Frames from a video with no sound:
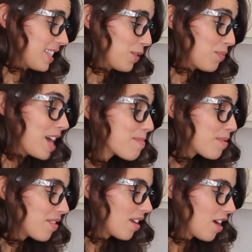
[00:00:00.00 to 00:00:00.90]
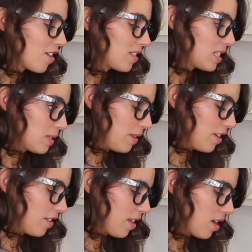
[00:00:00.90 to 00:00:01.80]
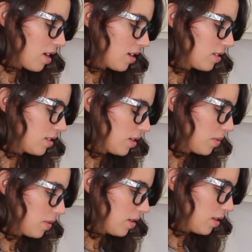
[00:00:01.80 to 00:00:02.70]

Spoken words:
the riper they are, the sweeter they are, so.